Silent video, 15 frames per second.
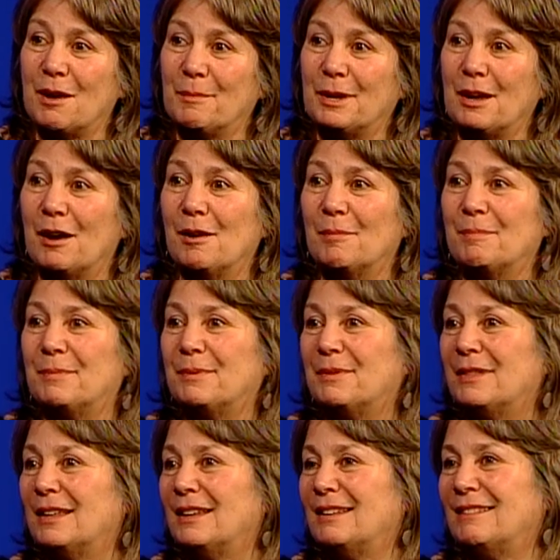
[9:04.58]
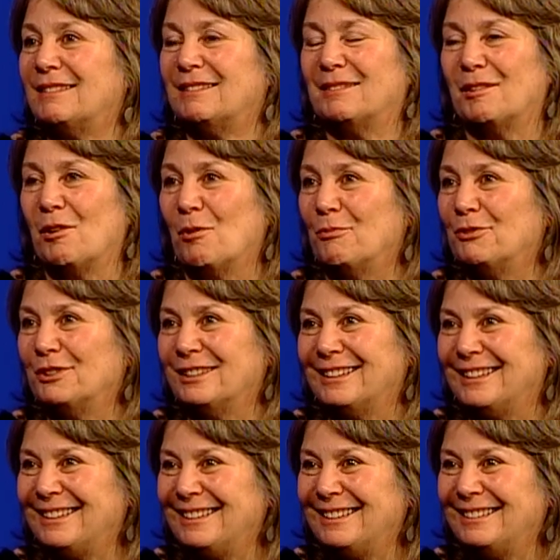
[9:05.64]
coming up that
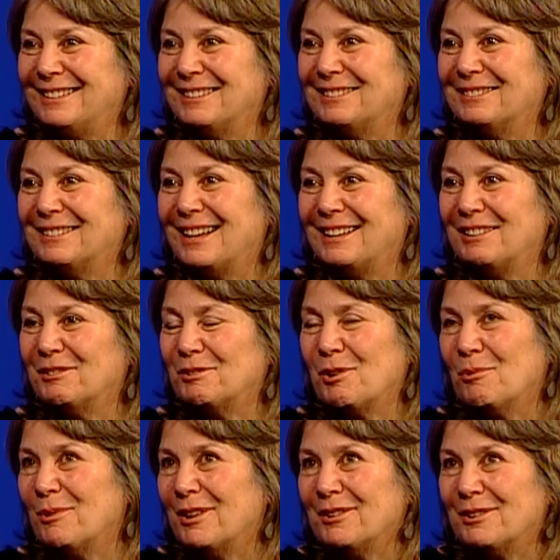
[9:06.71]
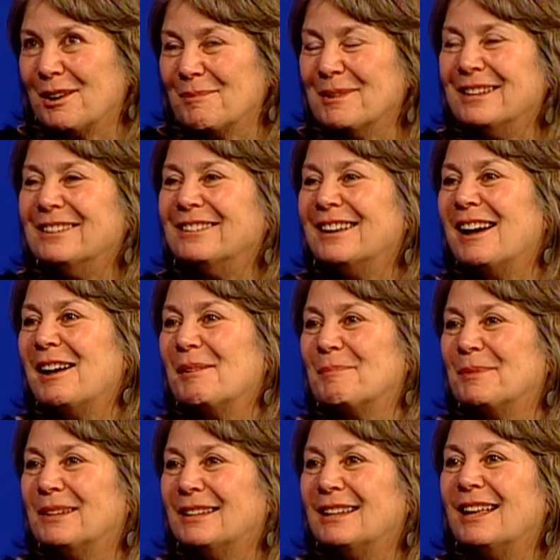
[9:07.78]
hopefully, you know, I don't know whether I'm in or not,
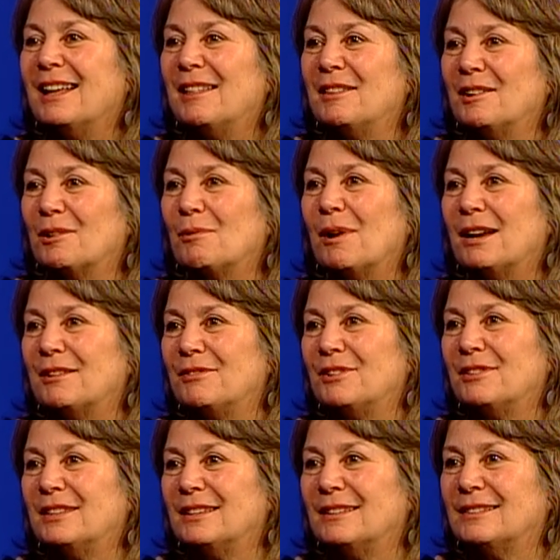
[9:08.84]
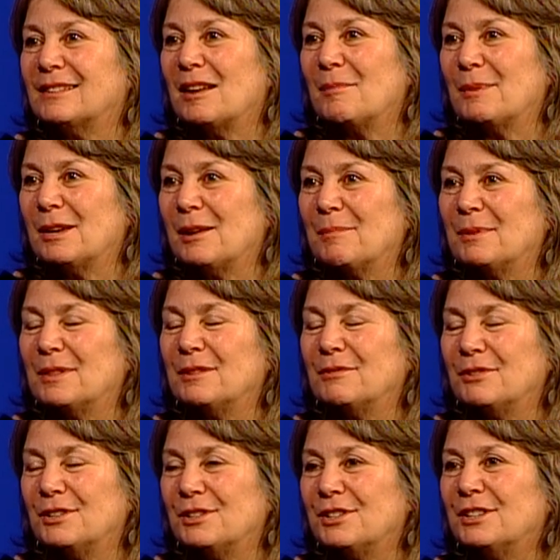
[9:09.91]
but yeah. there are quite a few things coming mm -hmm. up in the
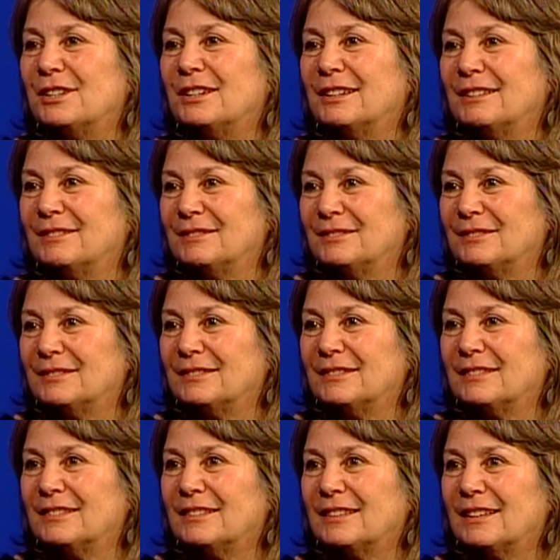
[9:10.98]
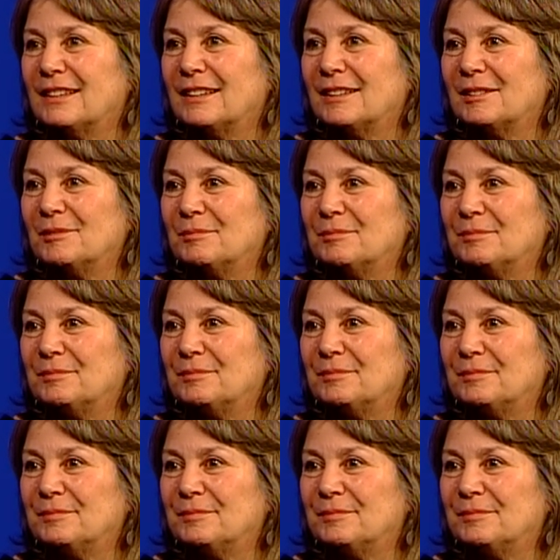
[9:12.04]
future. Mm -hmm. um,
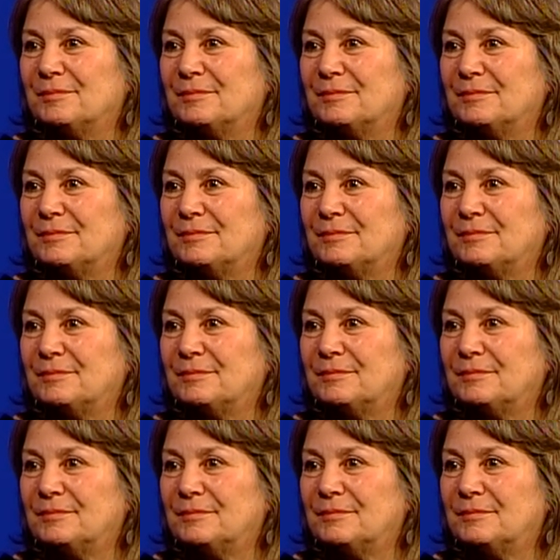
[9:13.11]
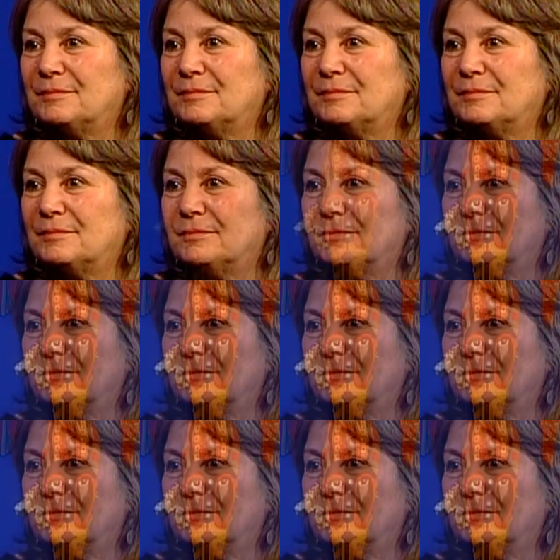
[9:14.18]
and uh, where do you